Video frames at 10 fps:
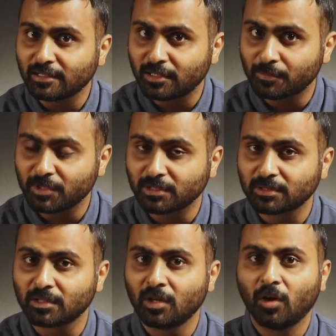
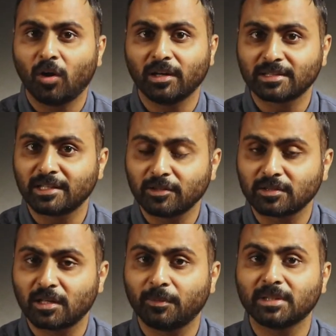scriptures or listening to
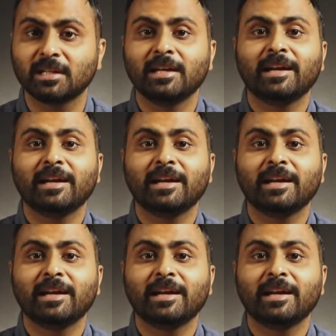sermon,